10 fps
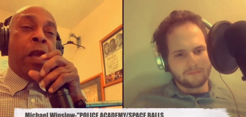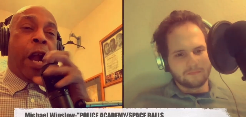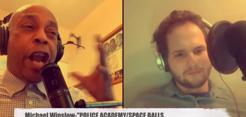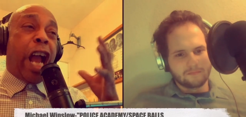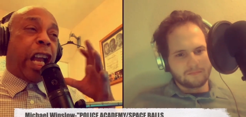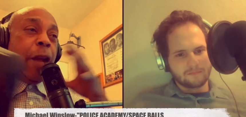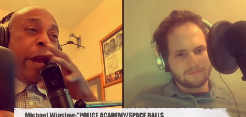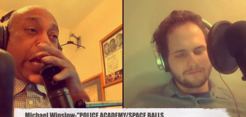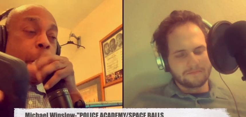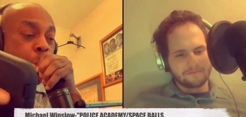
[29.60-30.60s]
Speaker 1: And I can make
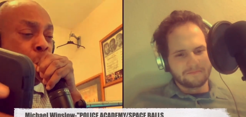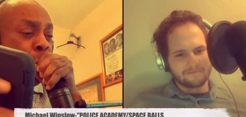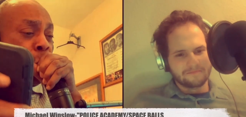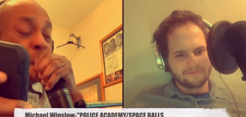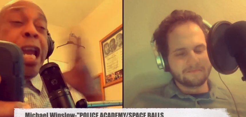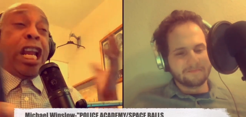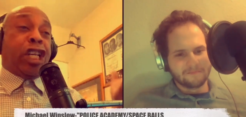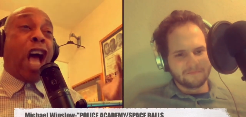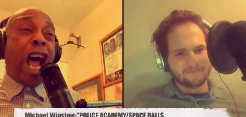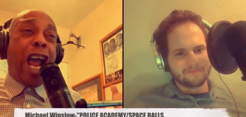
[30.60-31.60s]
a big
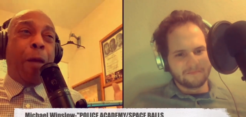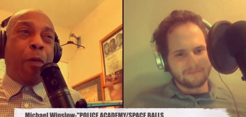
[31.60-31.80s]
time